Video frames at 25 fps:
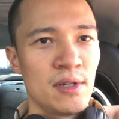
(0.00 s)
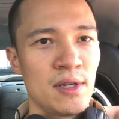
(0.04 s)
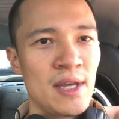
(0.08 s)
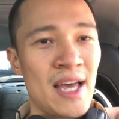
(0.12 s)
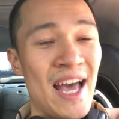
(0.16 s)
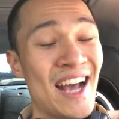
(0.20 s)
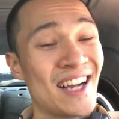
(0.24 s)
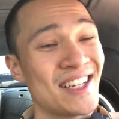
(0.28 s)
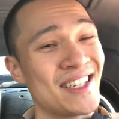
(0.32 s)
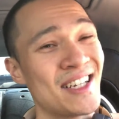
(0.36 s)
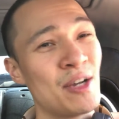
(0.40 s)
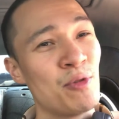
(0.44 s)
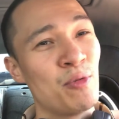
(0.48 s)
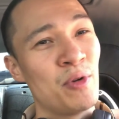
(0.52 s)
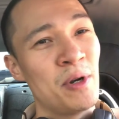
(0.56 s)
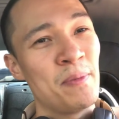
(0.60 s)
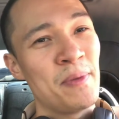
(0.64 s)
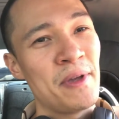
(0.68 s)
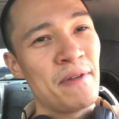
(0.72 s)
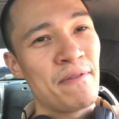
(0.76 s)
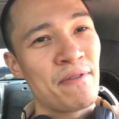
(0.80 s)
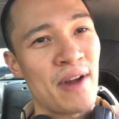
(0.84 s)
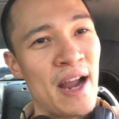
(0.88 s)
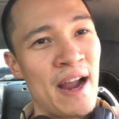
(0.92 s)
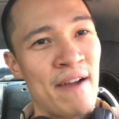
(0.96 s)
Actually, it would
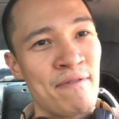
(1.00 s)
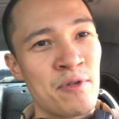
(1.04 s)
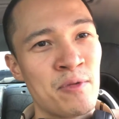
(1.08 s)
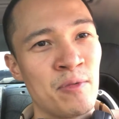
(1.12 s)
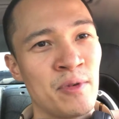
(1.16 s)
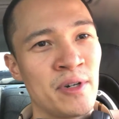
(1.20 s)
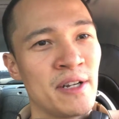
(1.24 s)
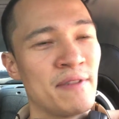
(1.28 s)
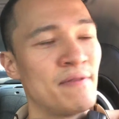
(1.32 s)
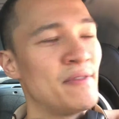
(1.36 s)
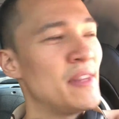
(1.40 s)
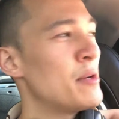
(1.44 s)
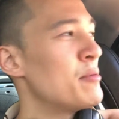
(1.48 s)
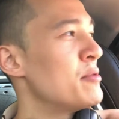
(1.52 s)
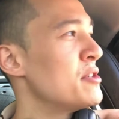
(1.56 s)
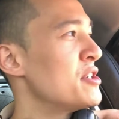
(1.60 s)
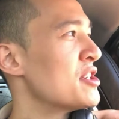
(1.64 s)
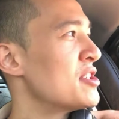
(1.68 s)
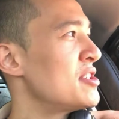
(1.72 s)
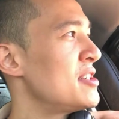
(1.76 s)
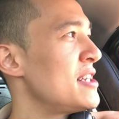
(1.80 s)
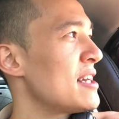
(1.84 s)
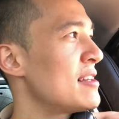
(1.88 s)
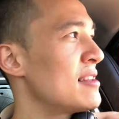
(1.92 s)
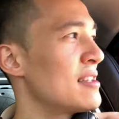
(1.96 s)
be for everyone if they would
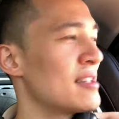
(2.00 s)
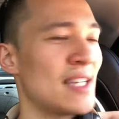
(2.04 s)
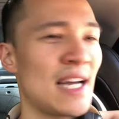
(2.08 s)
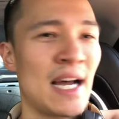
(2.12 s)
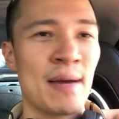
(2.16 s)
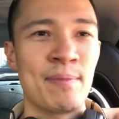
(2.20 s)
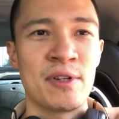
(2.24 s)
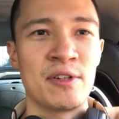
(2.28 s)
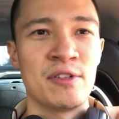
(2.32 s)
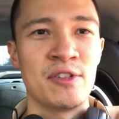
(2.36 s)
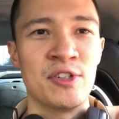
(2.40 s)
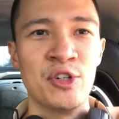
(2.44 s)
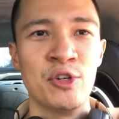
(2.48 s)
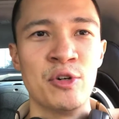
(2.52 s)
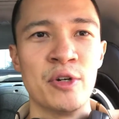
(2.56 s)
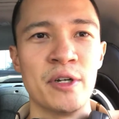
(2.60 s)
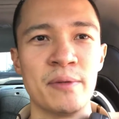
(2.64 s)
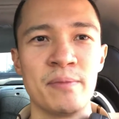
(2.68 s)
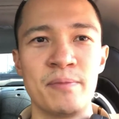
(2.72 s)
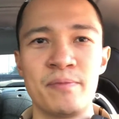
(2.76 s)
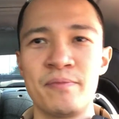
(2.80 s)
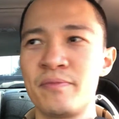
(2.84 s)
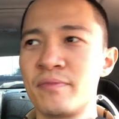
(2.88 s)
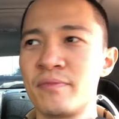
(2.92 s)
just take the time to do it.